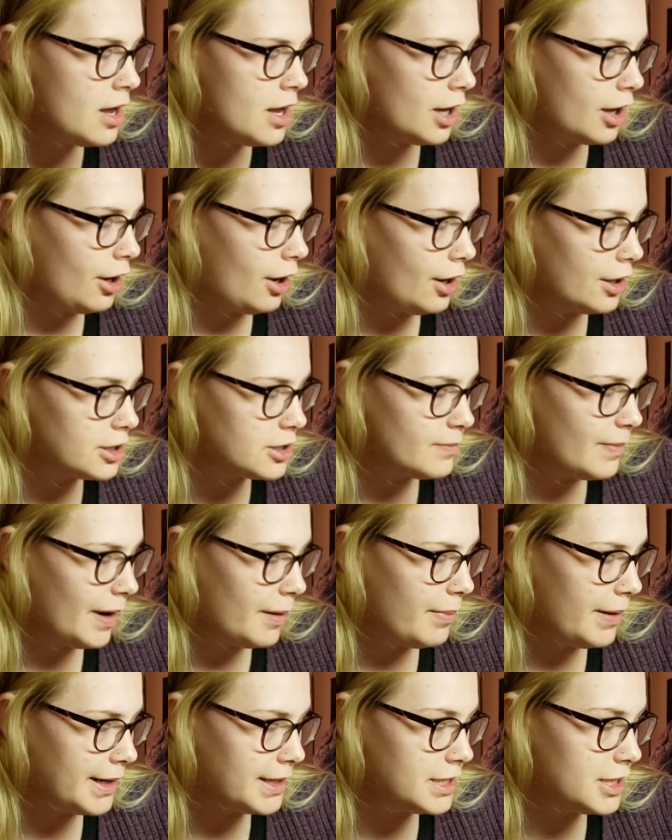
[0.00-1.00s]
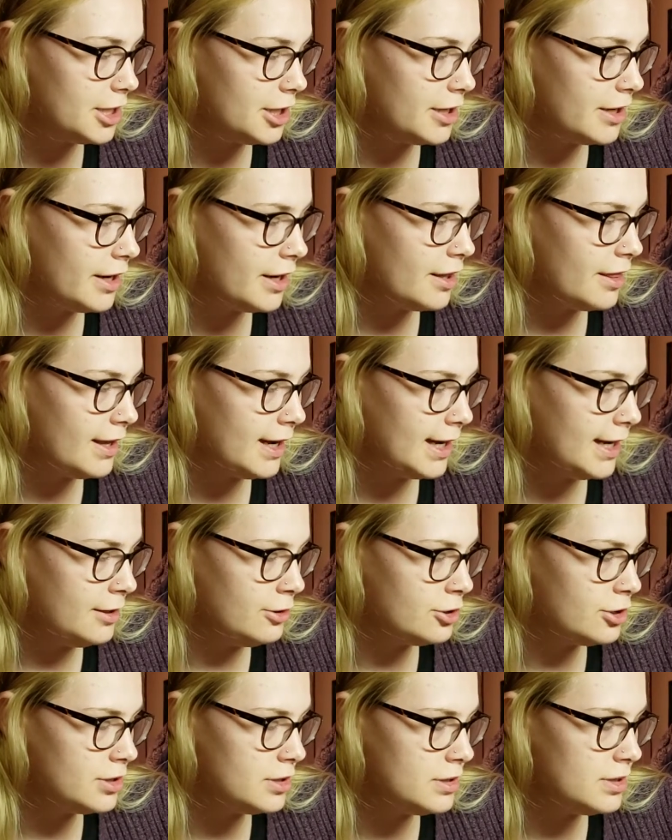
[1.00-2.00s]
caused by bacteria that
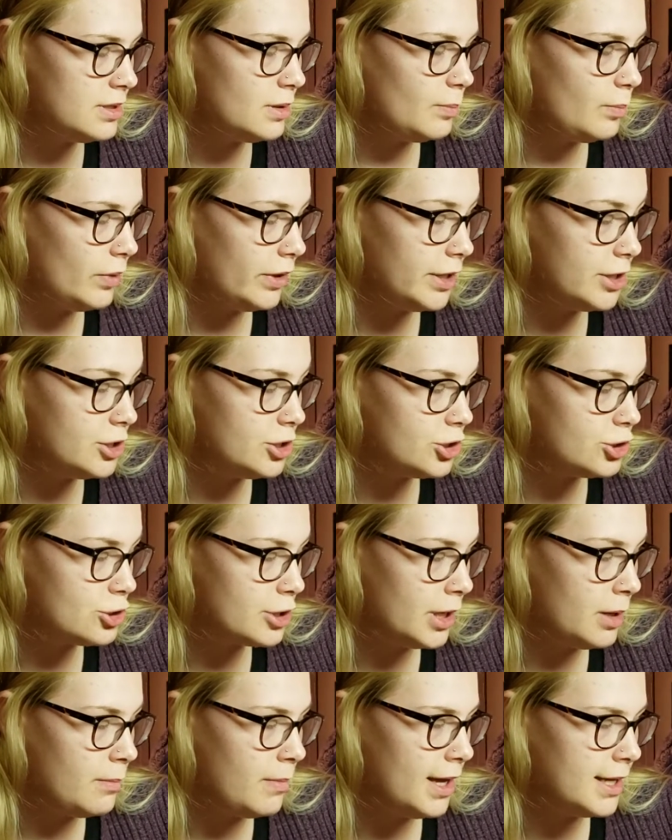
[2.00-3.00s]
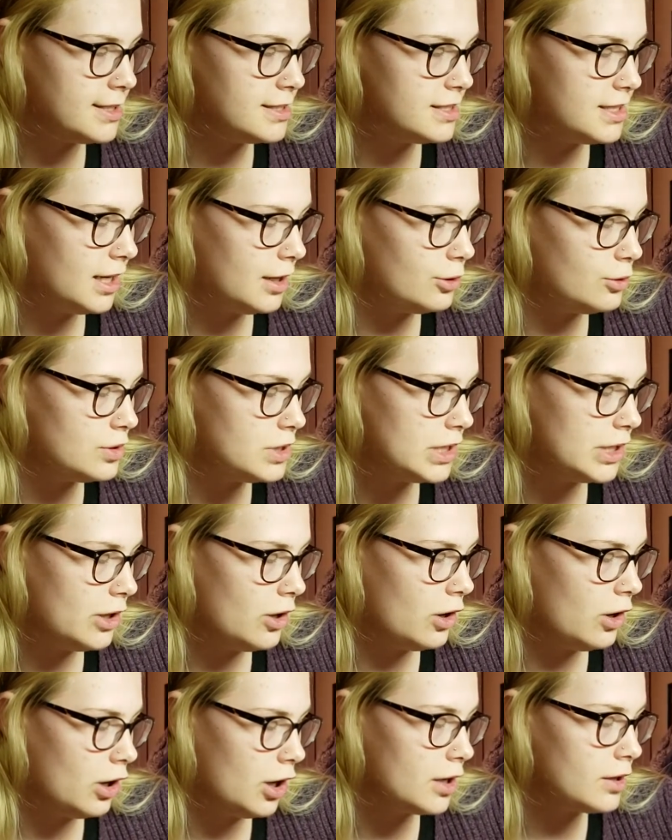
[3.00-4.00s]
enters the bloodstream and settles in the
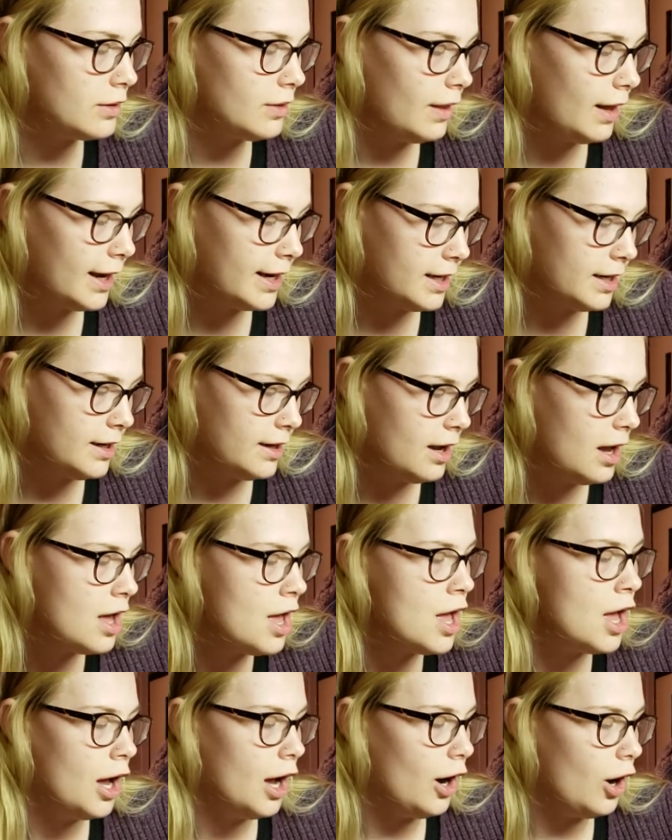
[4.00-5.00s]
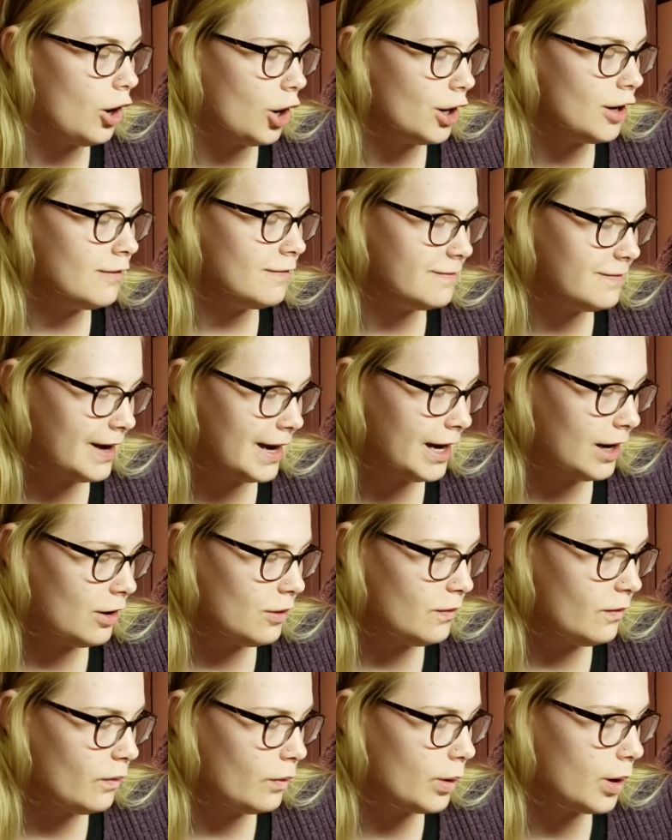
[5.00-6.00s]
heart lining, a heart
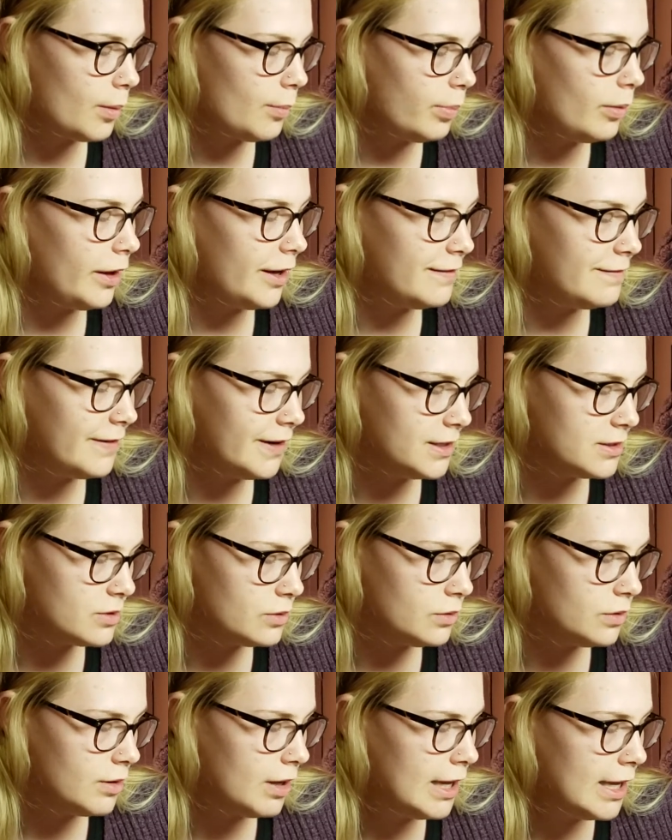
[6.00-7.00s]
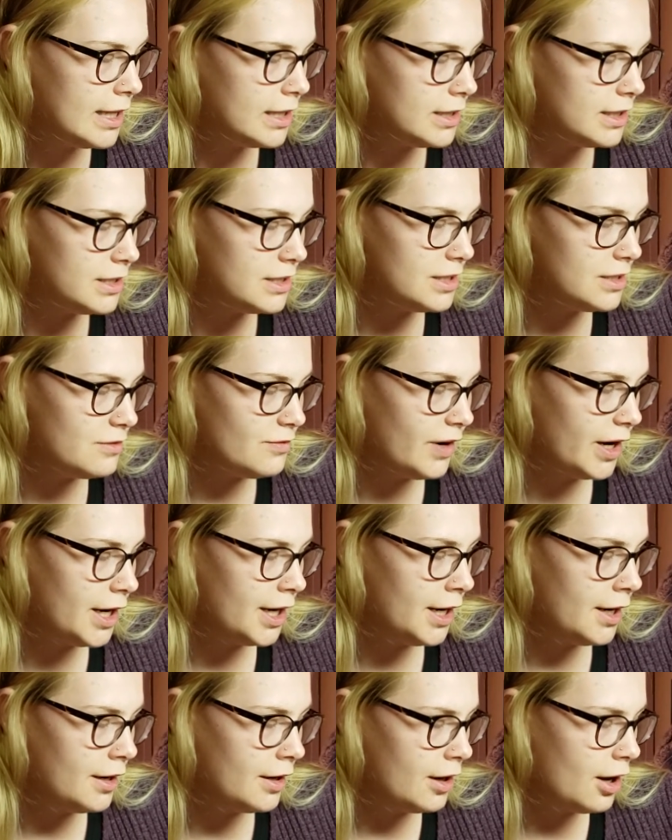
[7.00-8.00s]
valve, or a blood vessel. This is
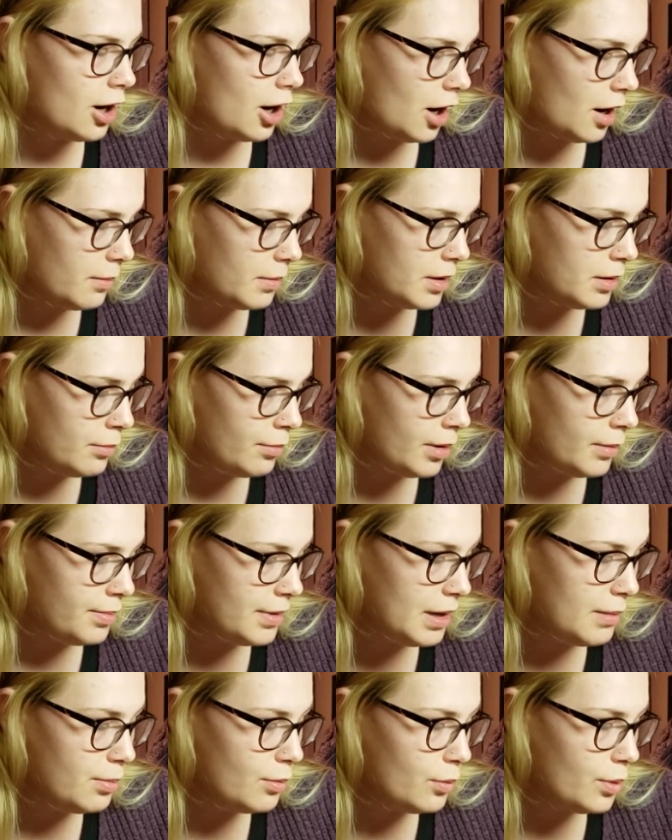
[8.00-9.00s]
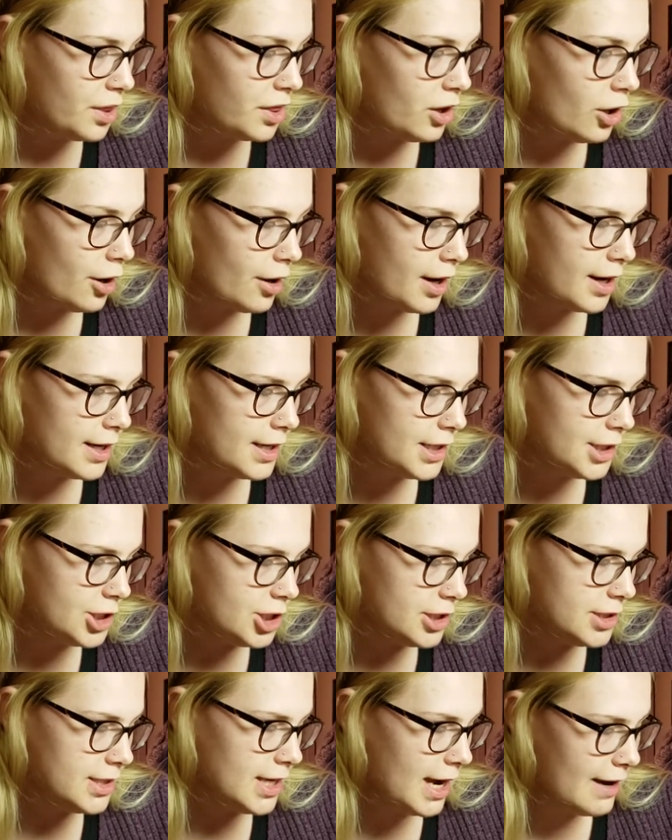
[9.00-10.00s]
very uncommon, but people with heart
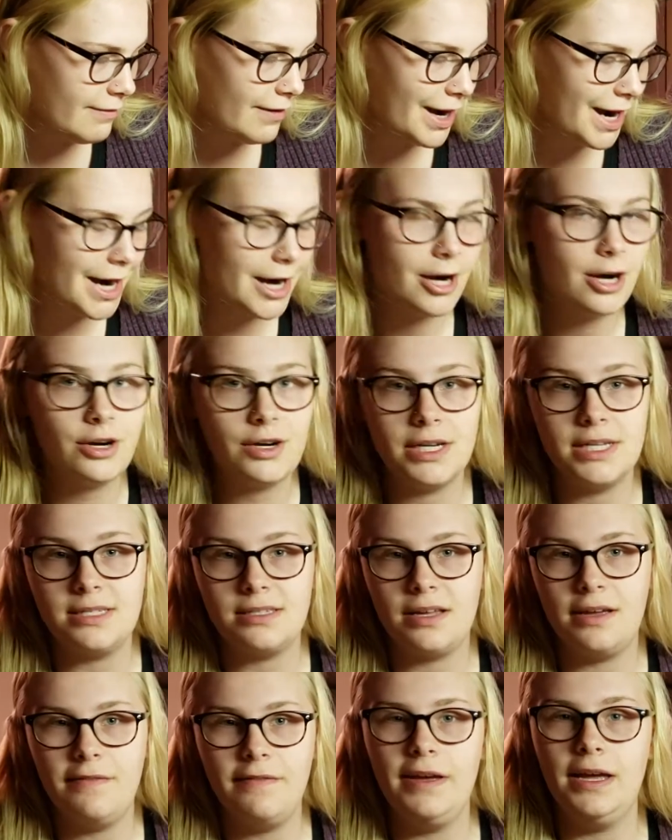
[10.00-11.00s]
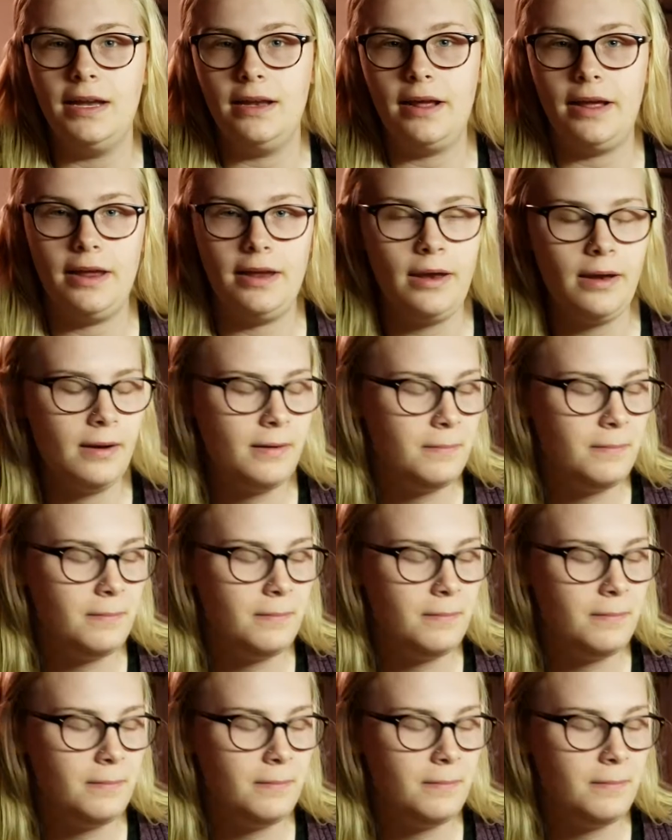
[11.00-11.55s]
conditions have a higher risk of getting it.